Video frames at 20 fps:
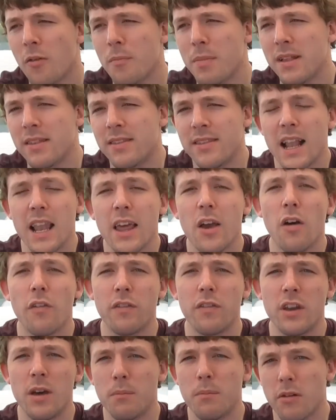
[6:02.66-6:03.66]
I've been selling
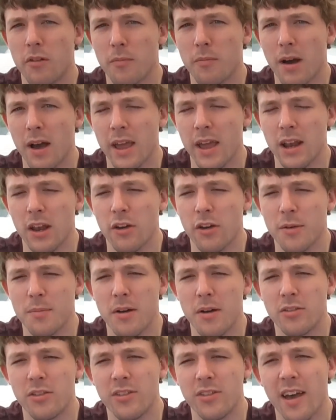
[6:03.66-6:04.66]
off a number of my
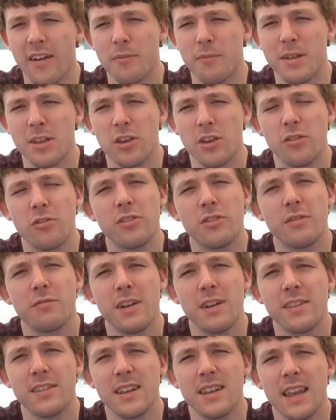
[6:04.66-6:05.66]
locomotives I have been using
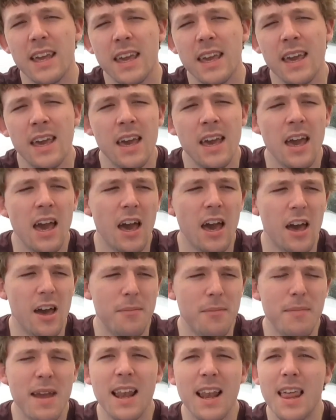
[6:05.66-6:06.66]
recently,
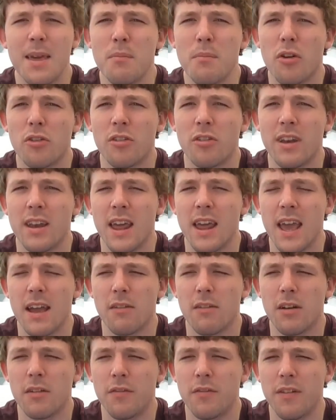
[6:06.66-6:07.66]
mainly modern
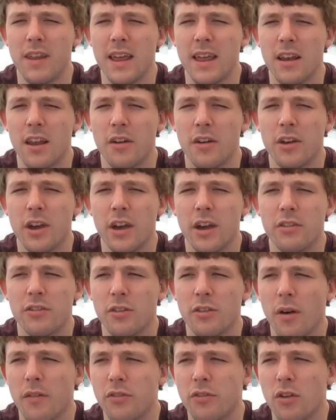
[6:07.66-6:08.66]
era fleet locos.
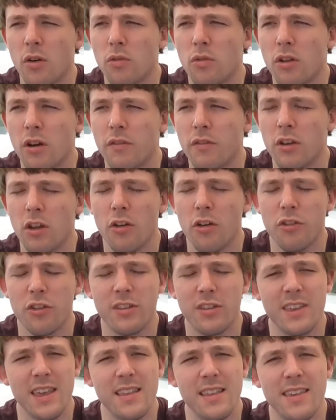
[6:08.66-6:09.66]
So I've sold off a lot of
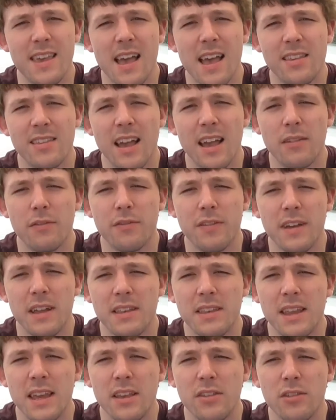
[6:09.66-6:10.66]
the TTS sound
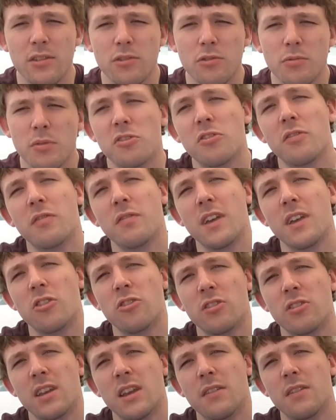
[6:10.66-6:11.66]
fitted diesels, which are
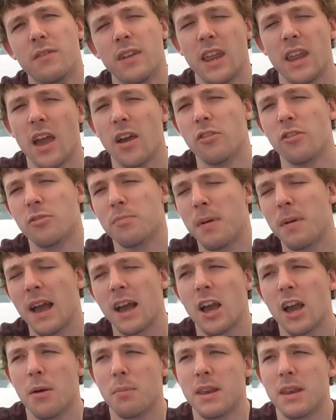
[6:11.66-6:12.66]
featured in videos
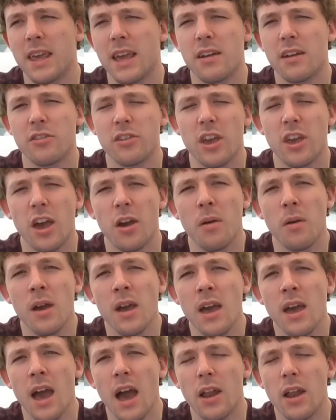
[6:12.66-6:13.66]
back a couple of years ago,
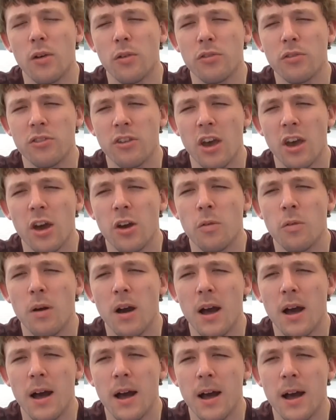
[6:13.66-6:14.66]
and
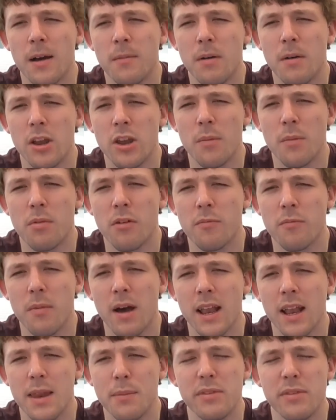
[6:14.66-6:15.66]
also a number of
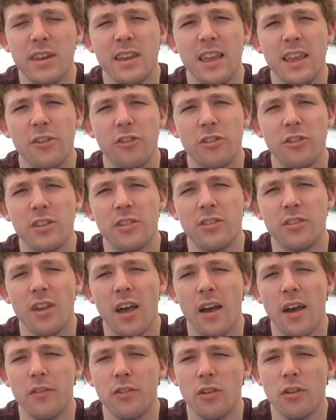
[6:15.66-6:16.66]
my limited editions.
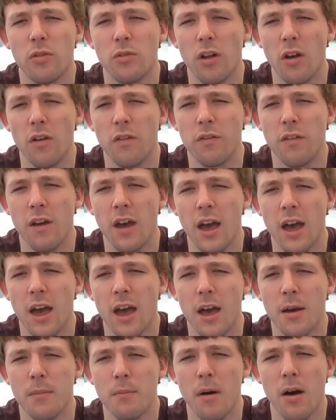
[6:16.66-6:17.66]
I've sold off
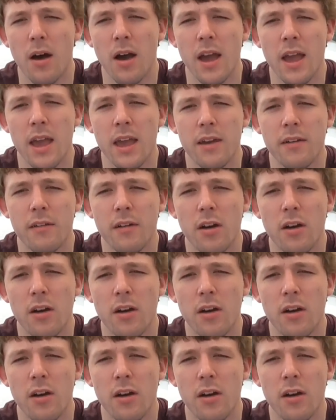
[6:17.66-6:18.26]
my